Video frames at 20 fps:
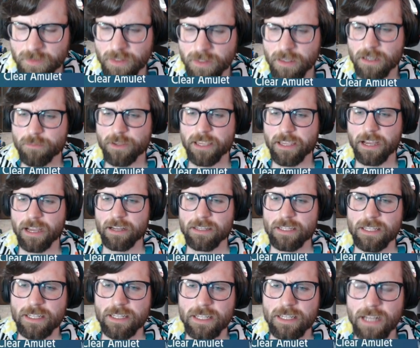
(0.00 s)
But yeah,
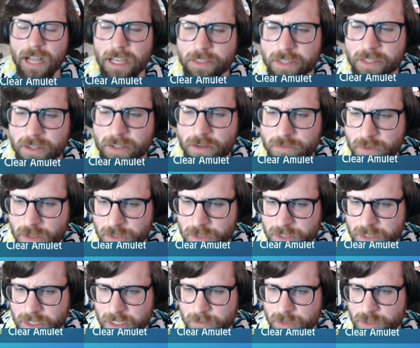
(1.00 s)
I think overall the
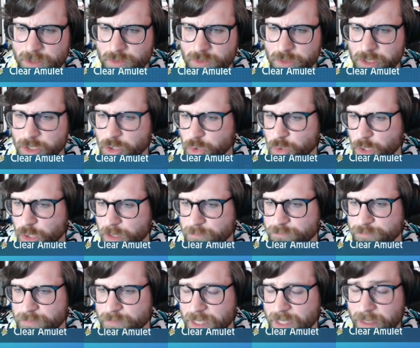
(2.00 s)
team is really cool.
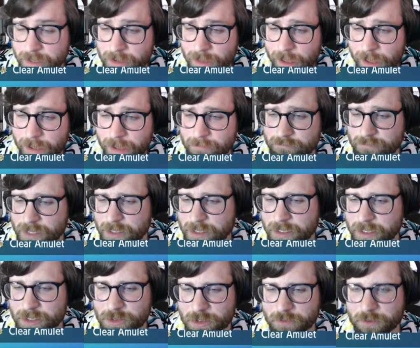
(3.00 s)
I like it a lot. I think
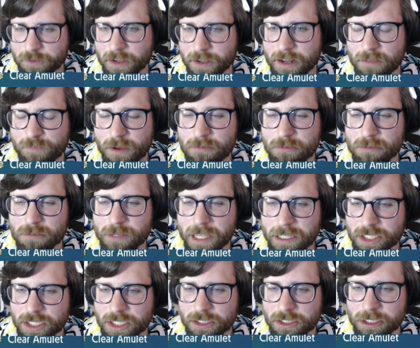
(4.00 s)
it's really fun. I'm probably
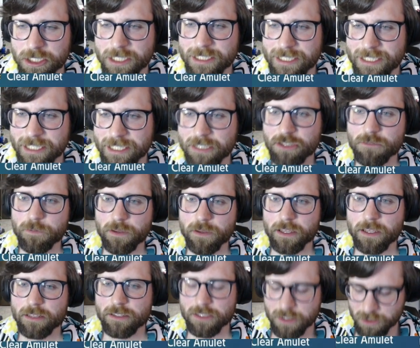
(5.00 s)
actually going to continue
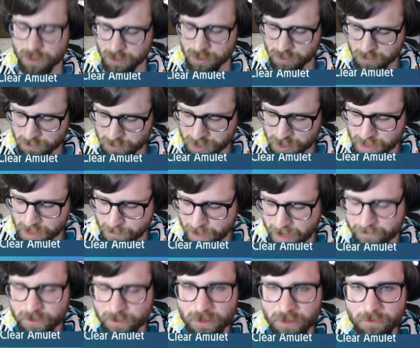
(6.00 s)
playing this hard Trick Room team
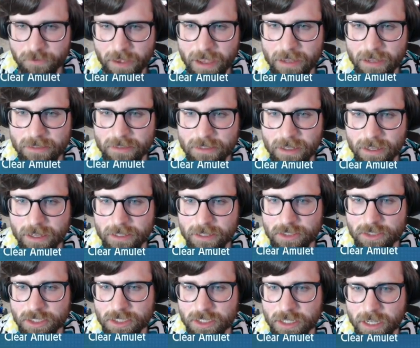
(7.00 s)
after the fact,
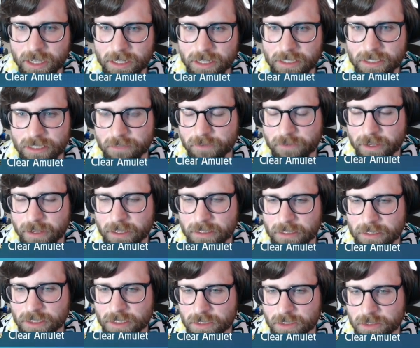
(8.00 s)
just to kind of see if I can
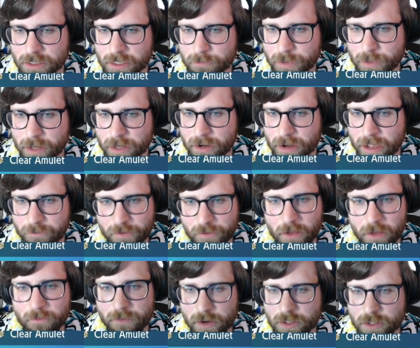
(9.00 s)
continue to get better. I
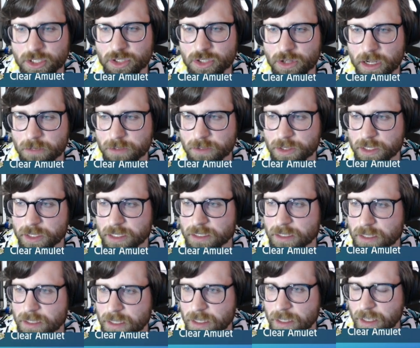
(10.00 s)
felt very strong with it.
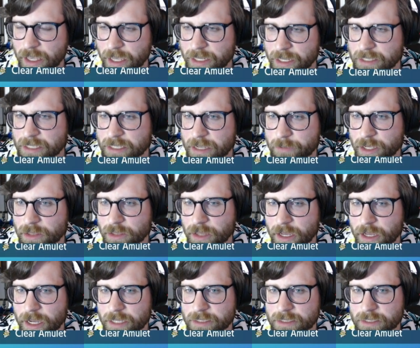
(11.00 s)
Anytime I
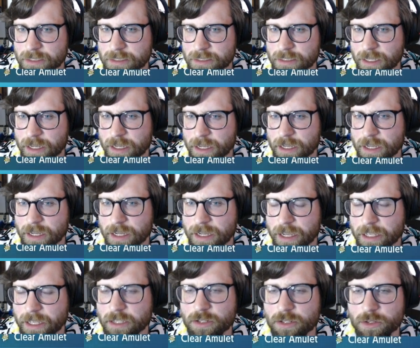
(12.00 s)
lost,
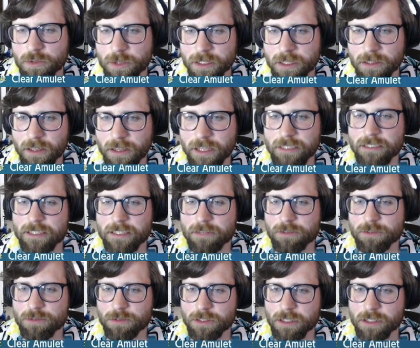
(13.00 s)
I include one of the losses that
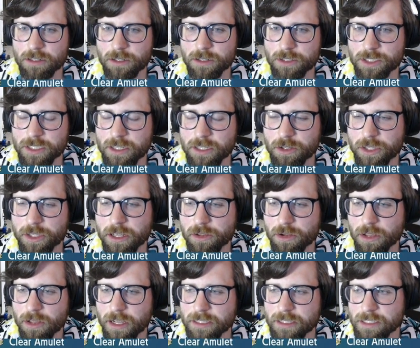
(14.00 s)
was really close. The only other
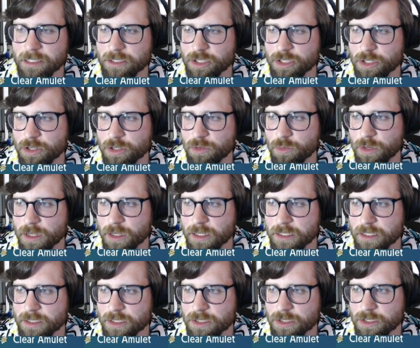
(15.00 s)
loss I took
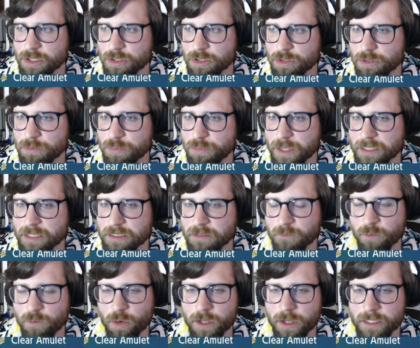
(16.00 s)
was to best
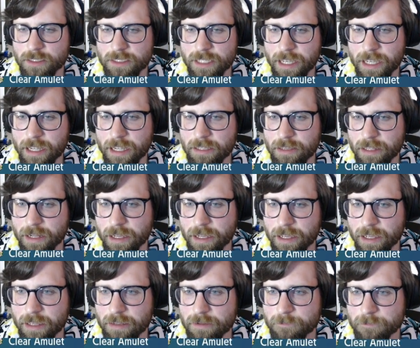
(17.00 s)
of one tech that
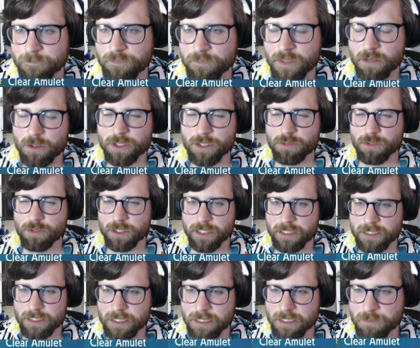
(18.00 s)
I wasn't really
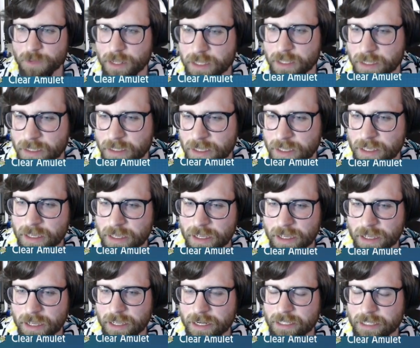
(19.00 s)
anticipating,
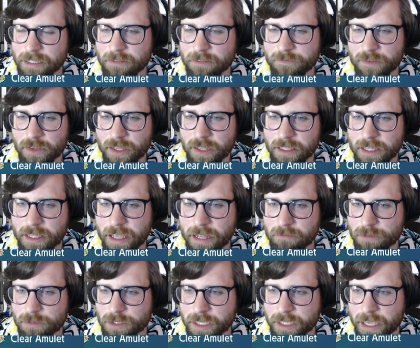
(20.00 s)
and I didn't feel like that
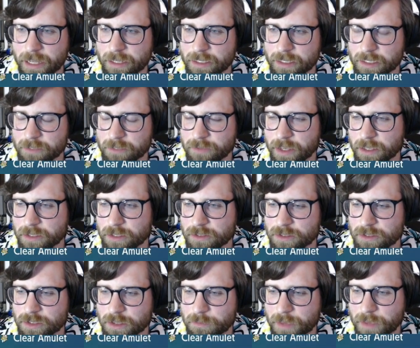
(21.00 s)
really added any value
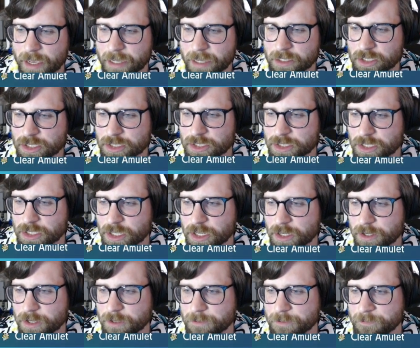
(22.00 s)
to the match.
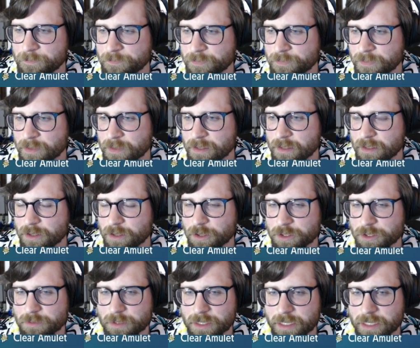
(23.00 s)
So
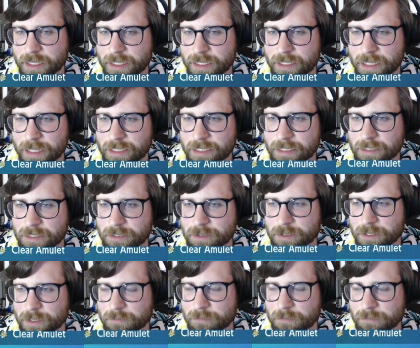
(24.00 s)
ultimately, I didn't do it,